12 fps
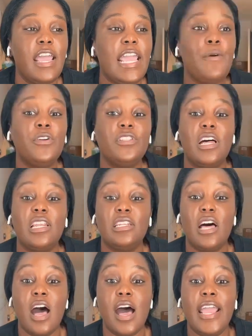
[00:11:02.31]
It was a
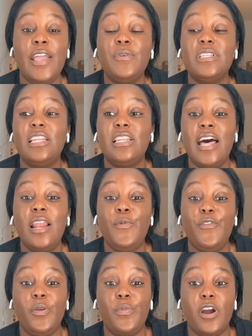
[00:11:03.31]
lot. It was a lot of
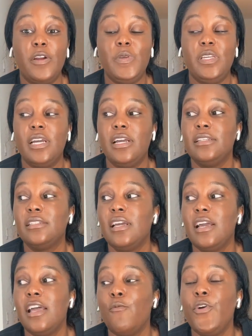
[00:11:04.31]
moving parts because
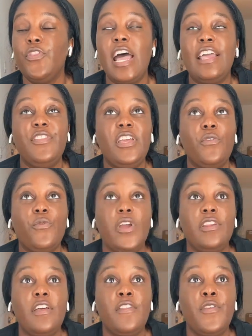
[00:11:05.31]
when I think
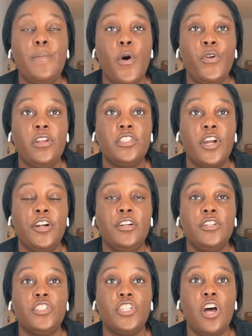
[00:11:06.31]
when the bonus
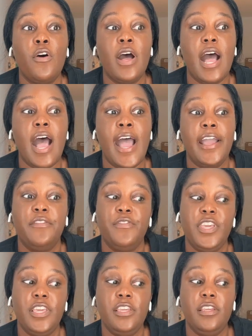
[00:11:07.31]
star saw an
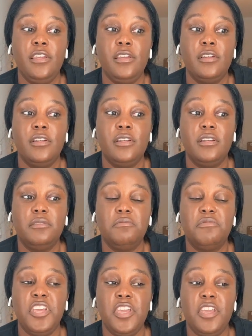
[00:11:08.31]
IV
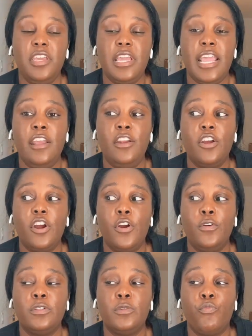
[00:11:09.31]
thing in
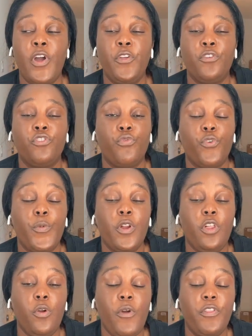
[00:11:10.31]
her brother's room, her
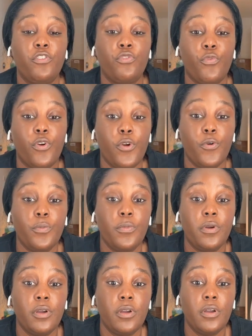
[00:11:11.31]
little brother's room,
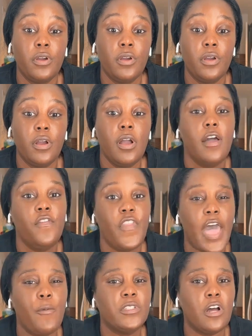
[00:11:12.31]

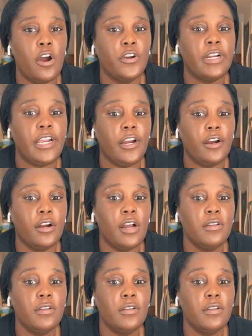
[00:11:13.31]
that was harder here.